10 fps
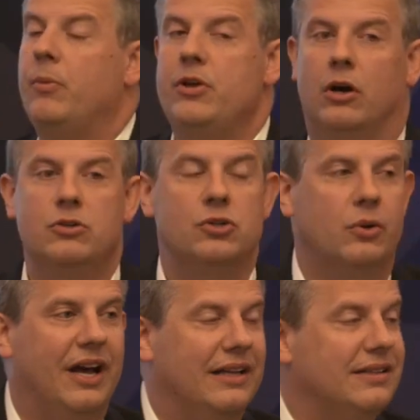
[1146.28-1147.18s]
we also
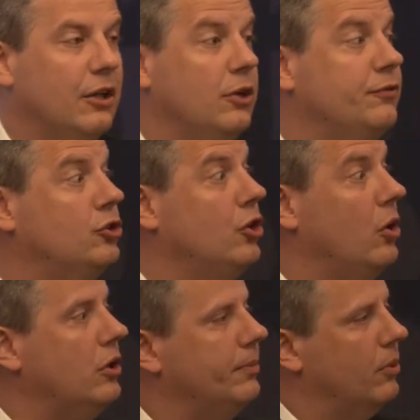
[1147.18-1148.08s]
got a lot of
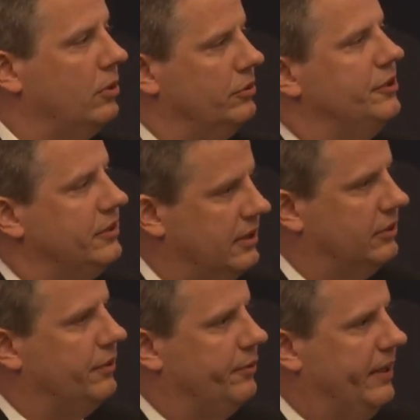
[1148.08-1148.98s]
talkable content
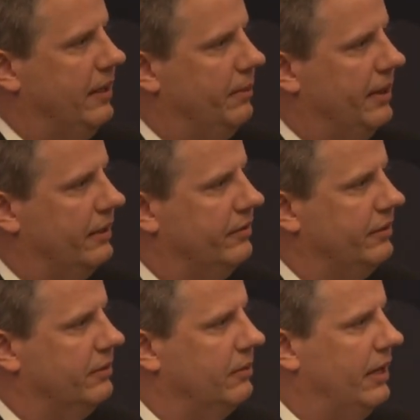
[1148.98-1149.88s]
out of the big impact,
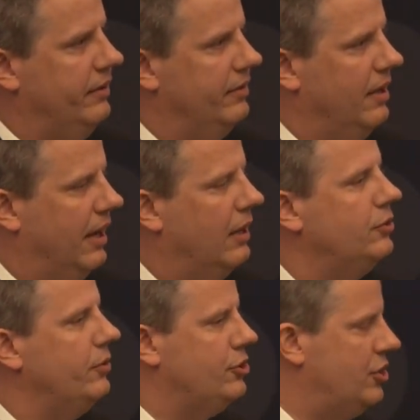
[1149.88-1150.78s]
right? How do
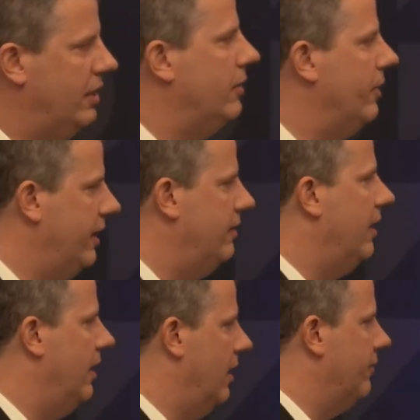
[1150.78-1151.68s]
you generate
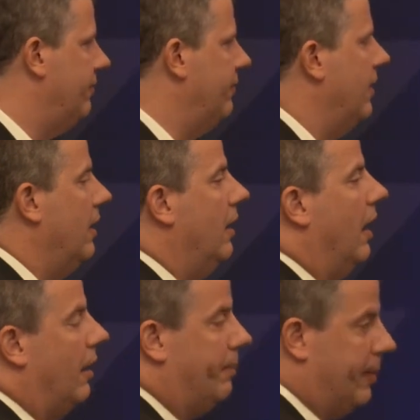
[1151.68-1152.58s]
enough
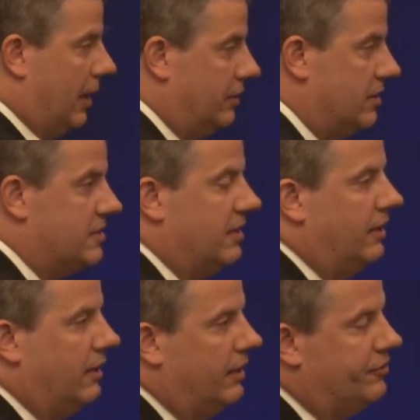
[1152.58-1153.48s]
partners and
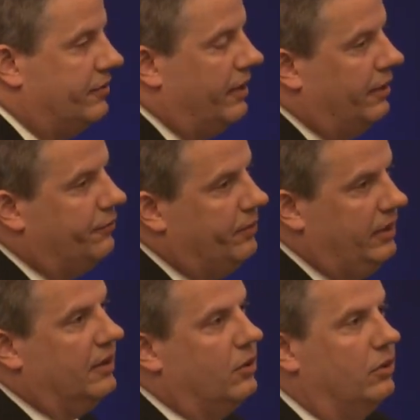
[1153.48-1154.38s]
enough
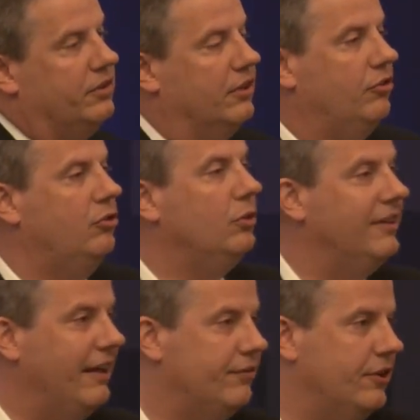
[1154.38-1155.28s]
media contacts to
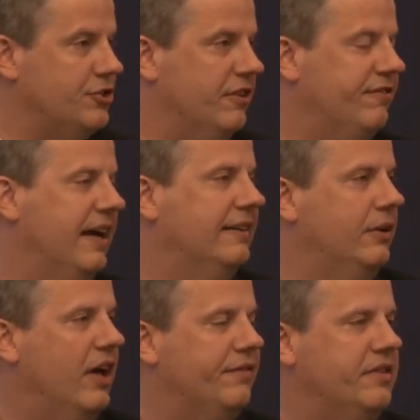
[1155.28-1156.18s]
leverage the fact that
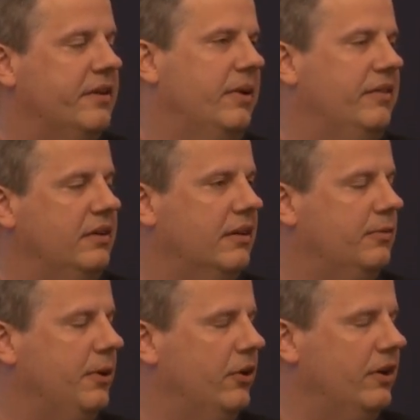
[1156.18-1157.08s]
you have this amazing
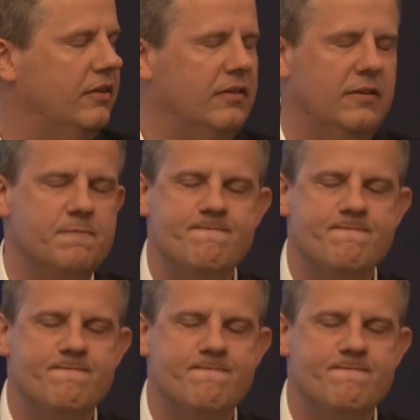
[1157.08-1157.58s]
experience?